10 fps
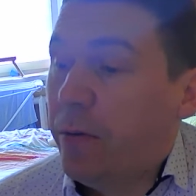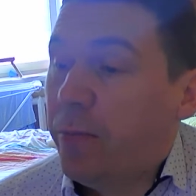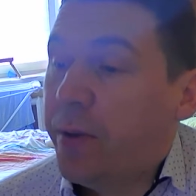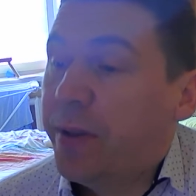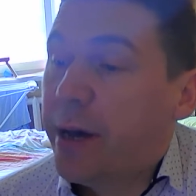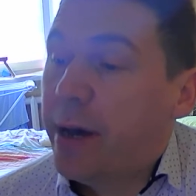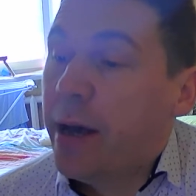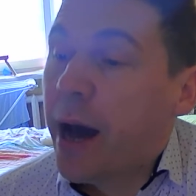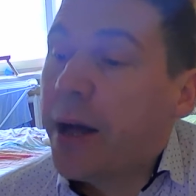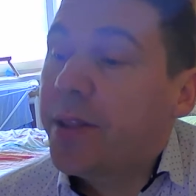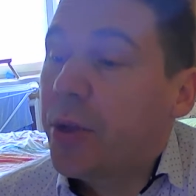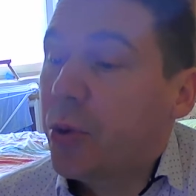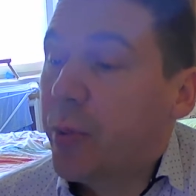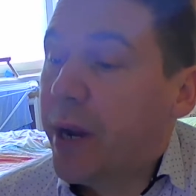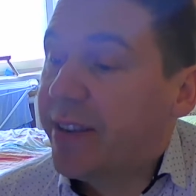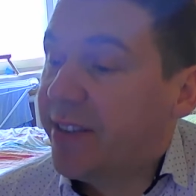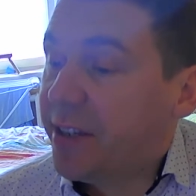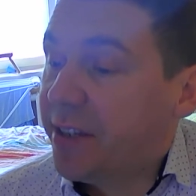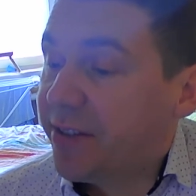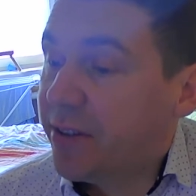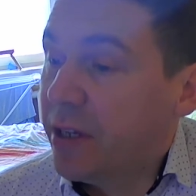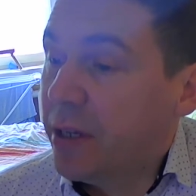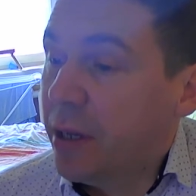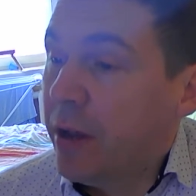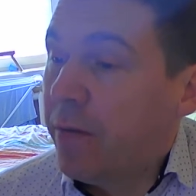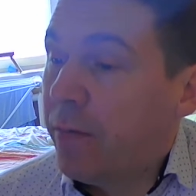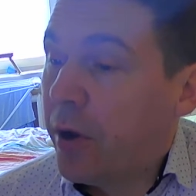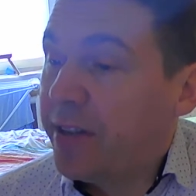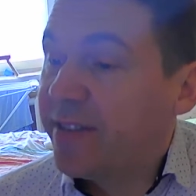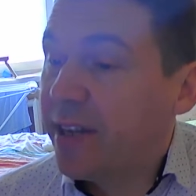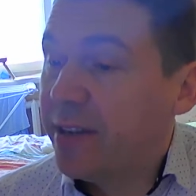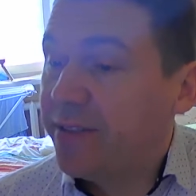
with the other universities. For instance,